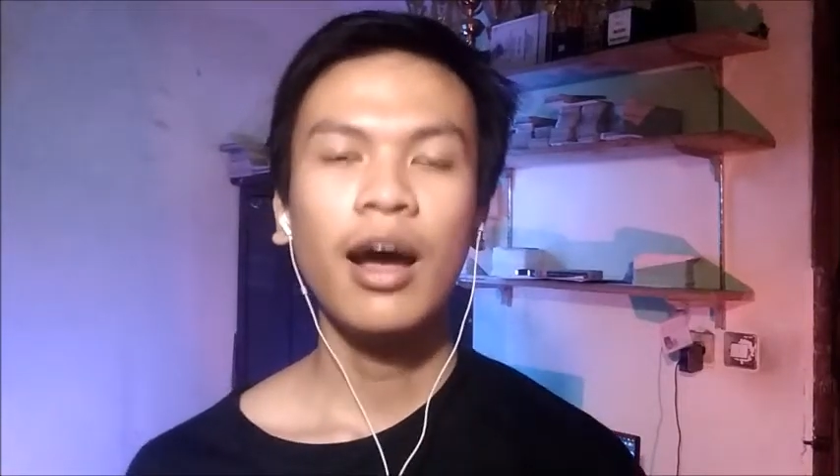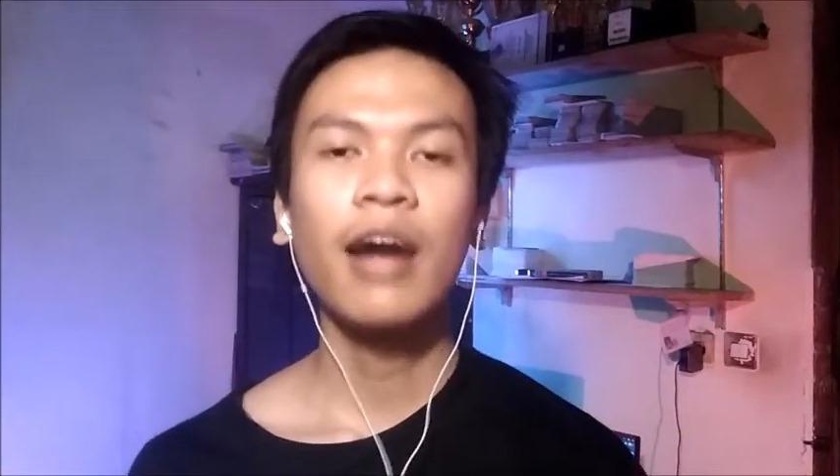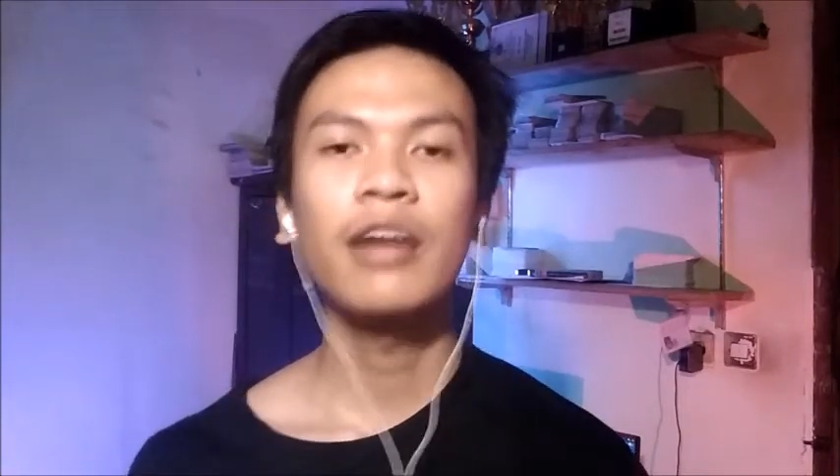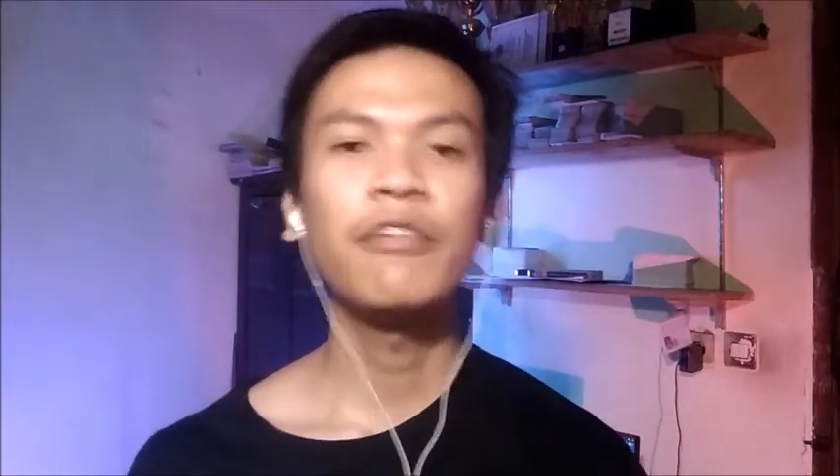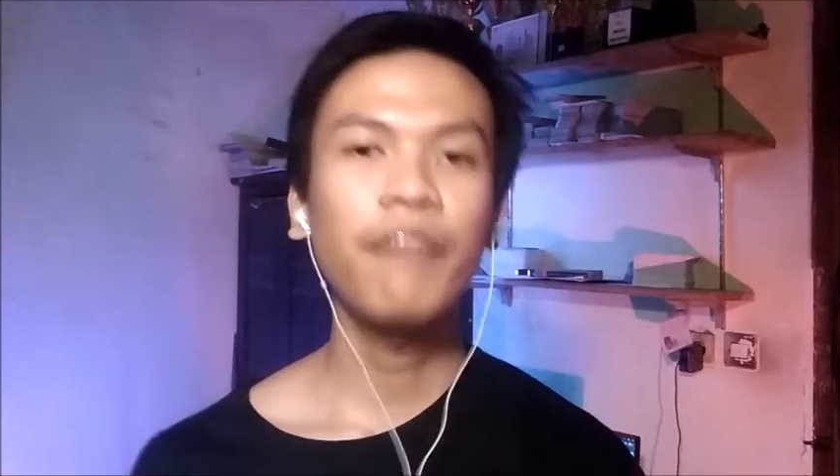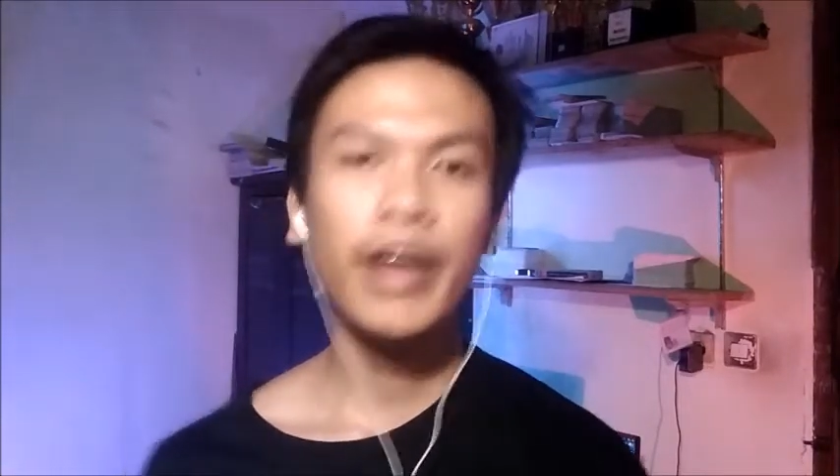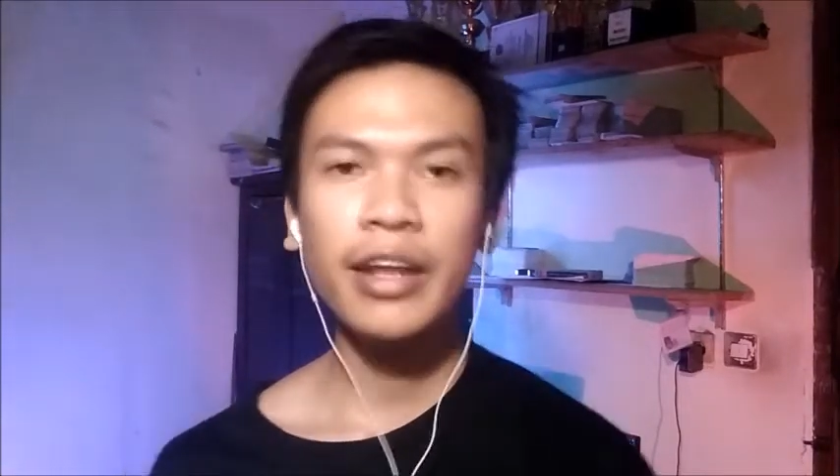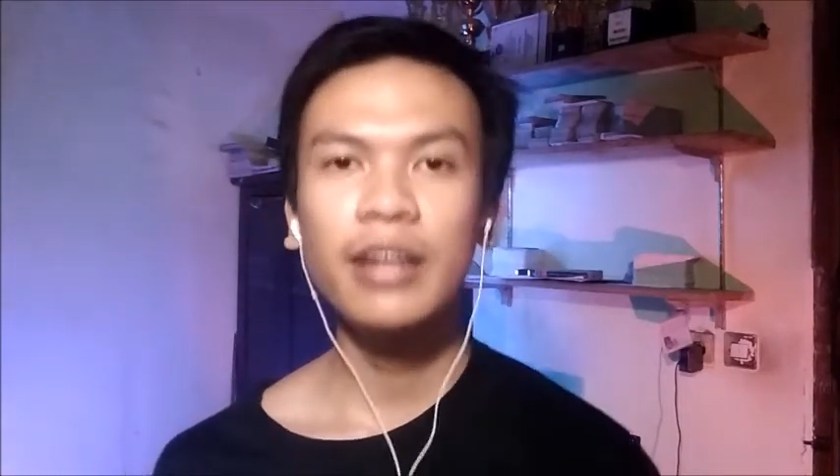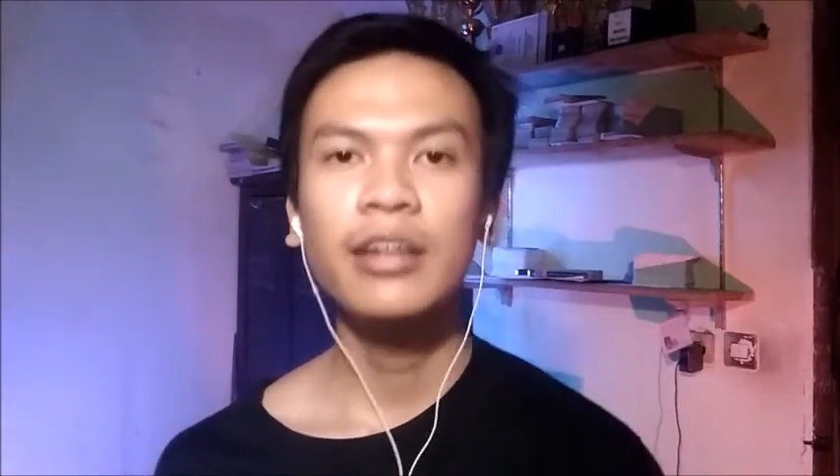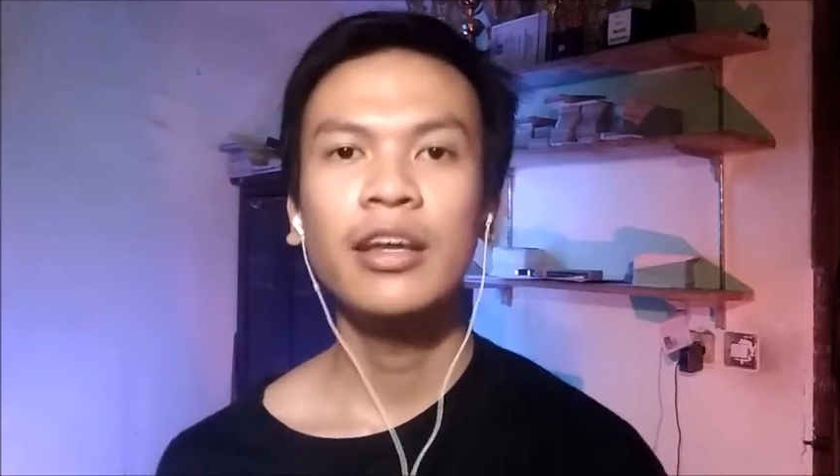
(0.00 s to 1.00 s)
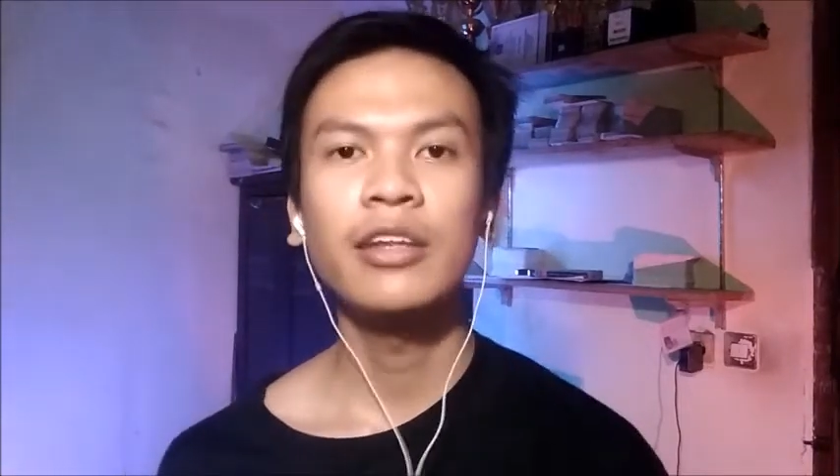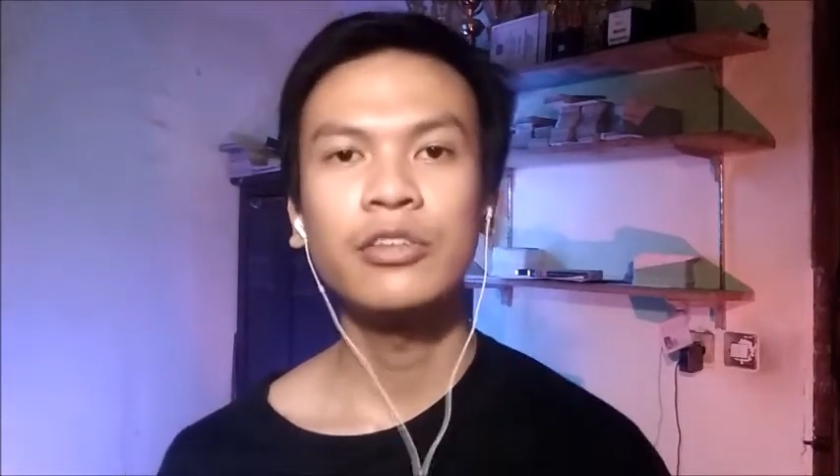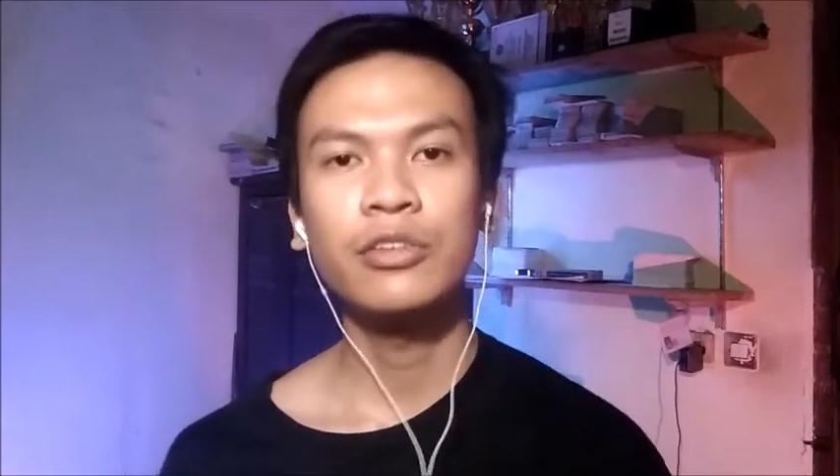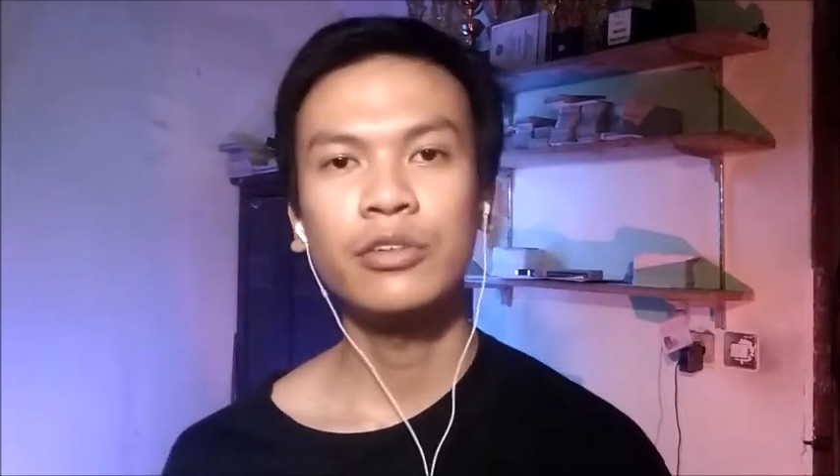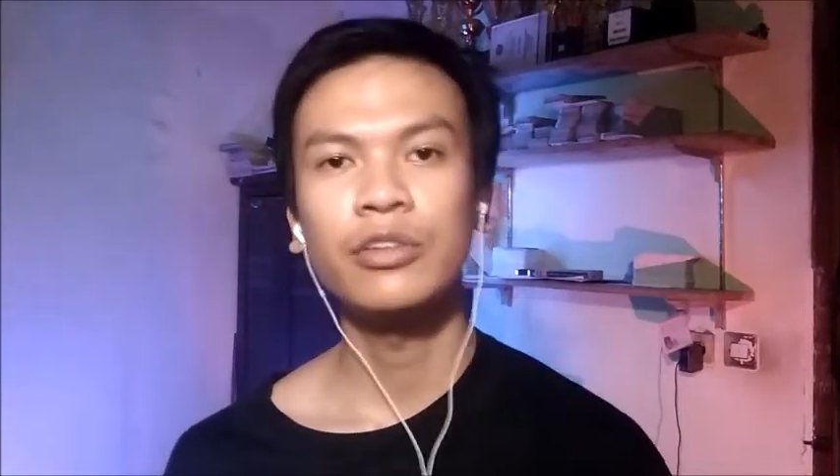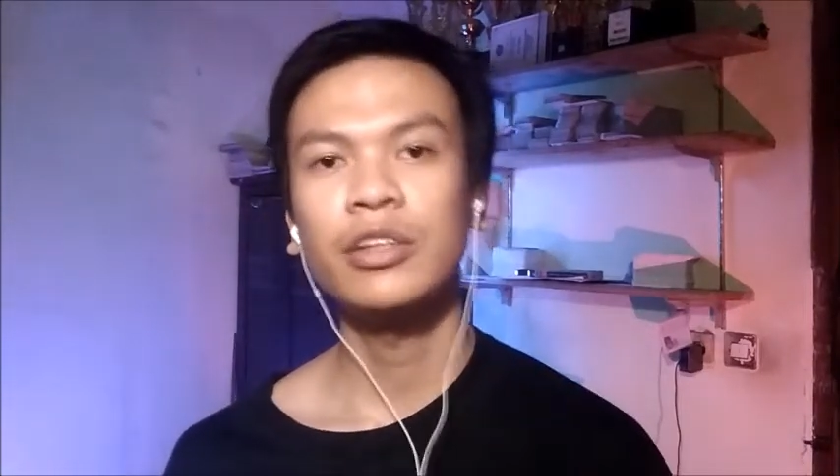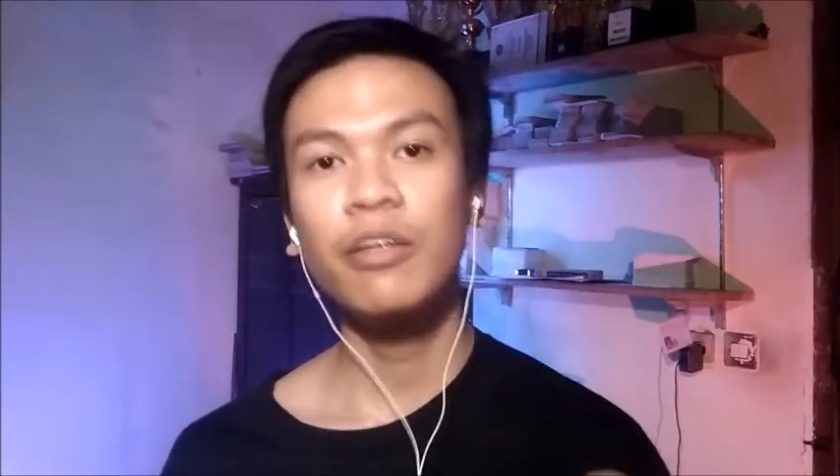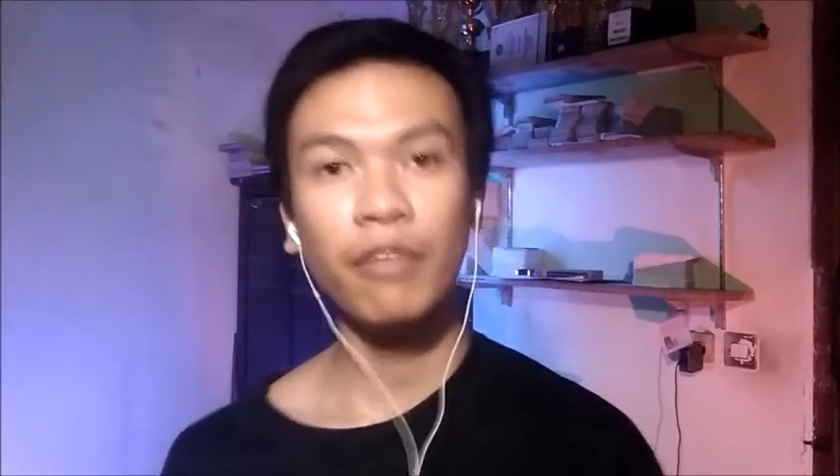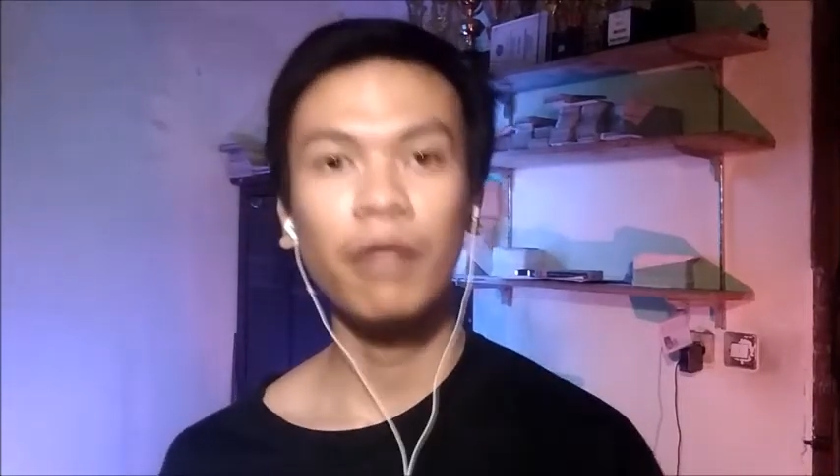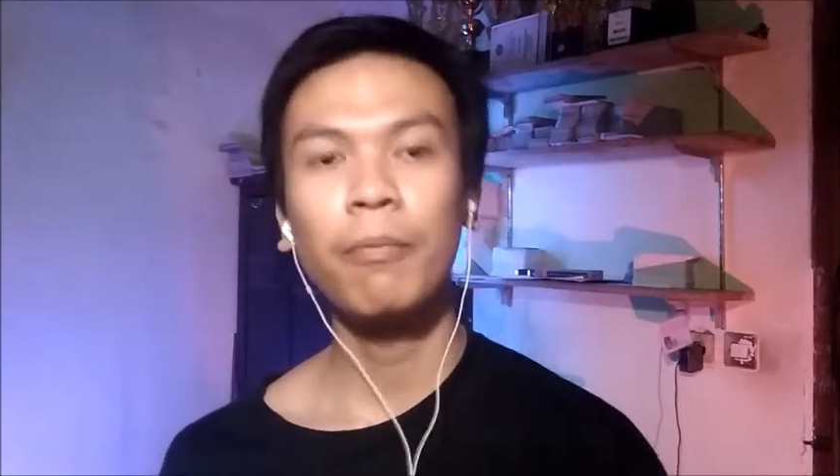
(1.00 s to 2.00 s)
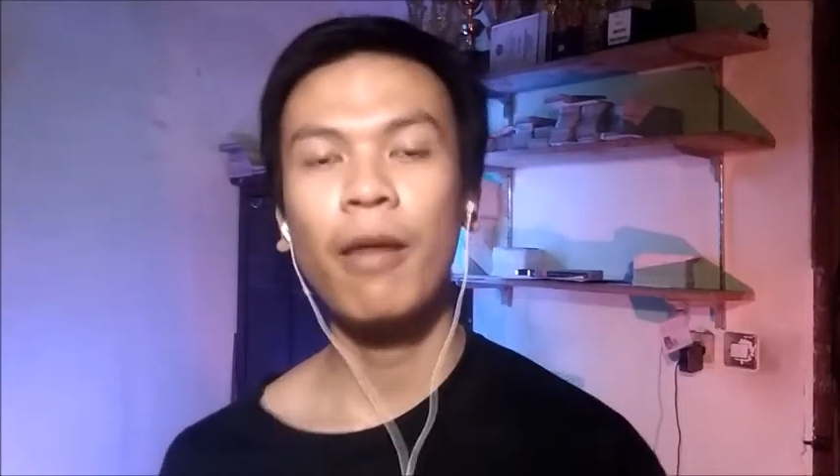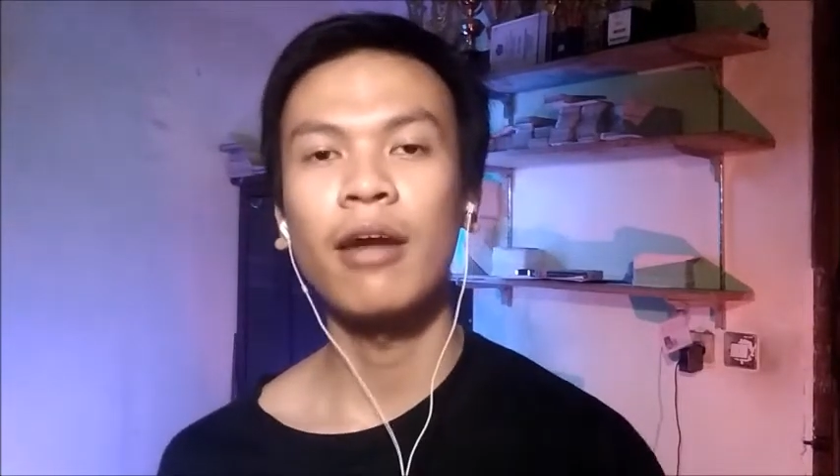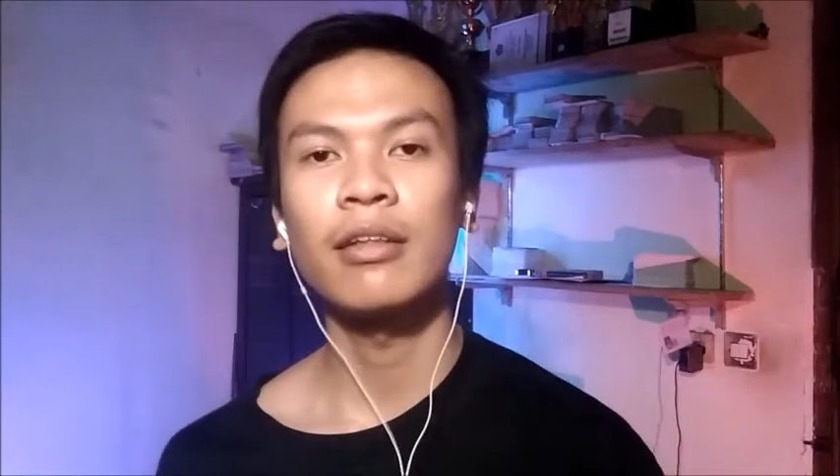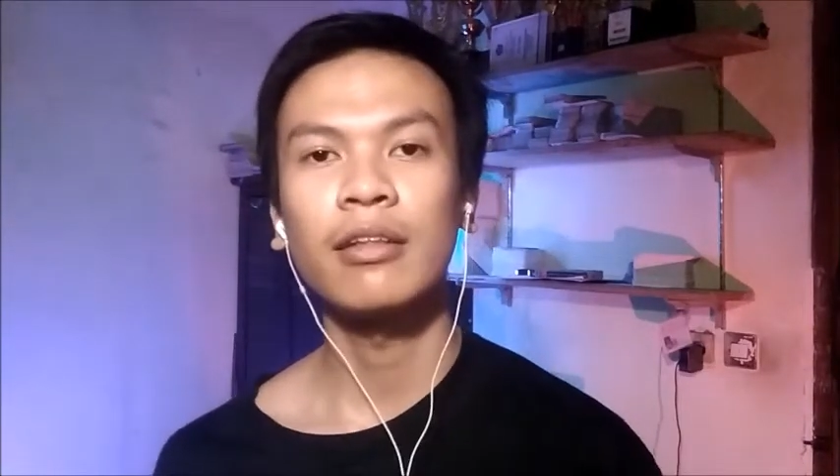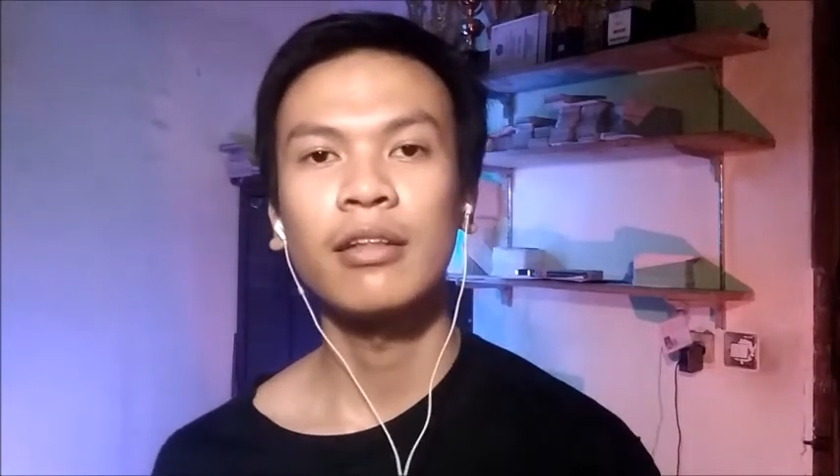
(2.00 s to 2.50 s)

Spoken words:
are divided into several parts.